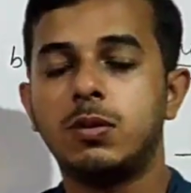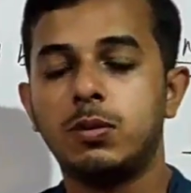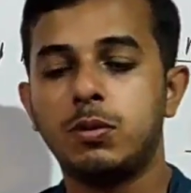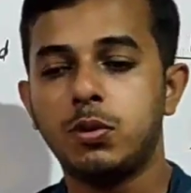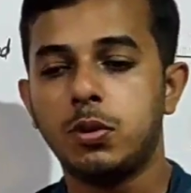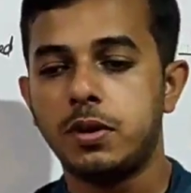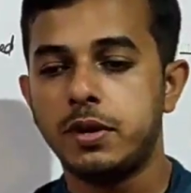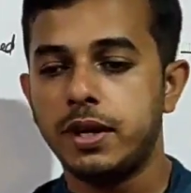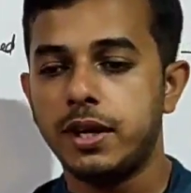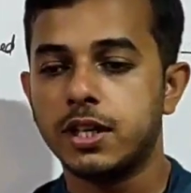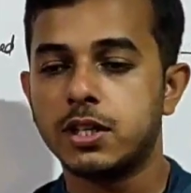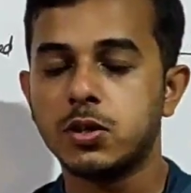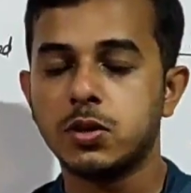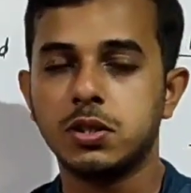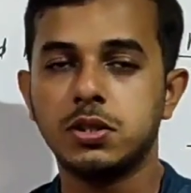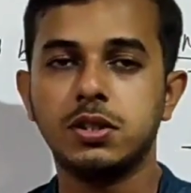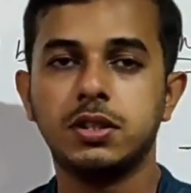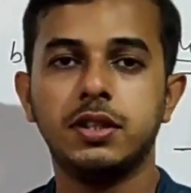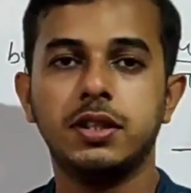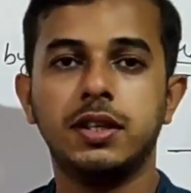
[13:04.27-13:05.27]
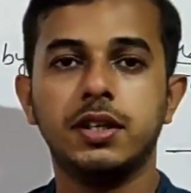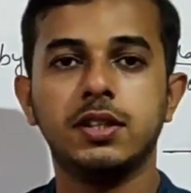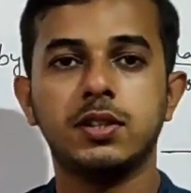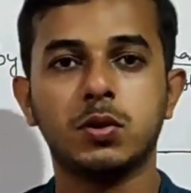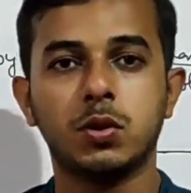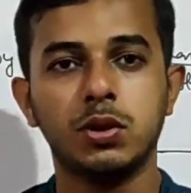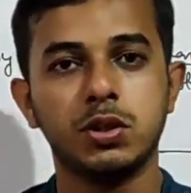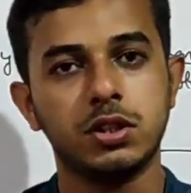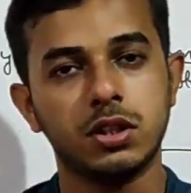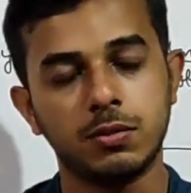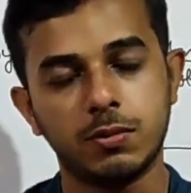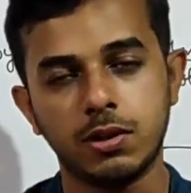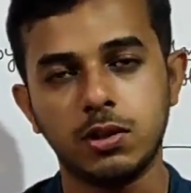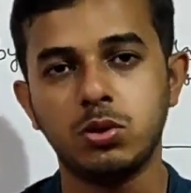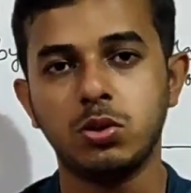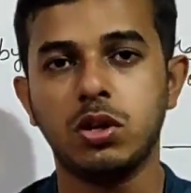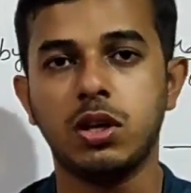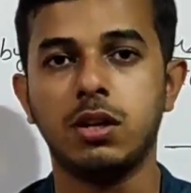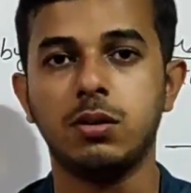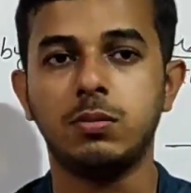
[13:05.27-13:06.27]
move to our next question. That is question number
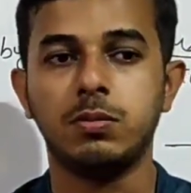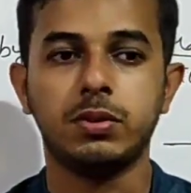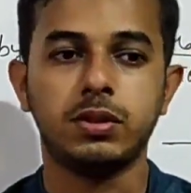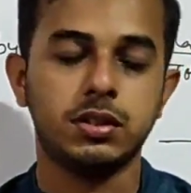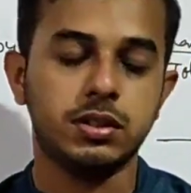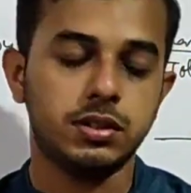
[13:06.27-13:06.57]
12.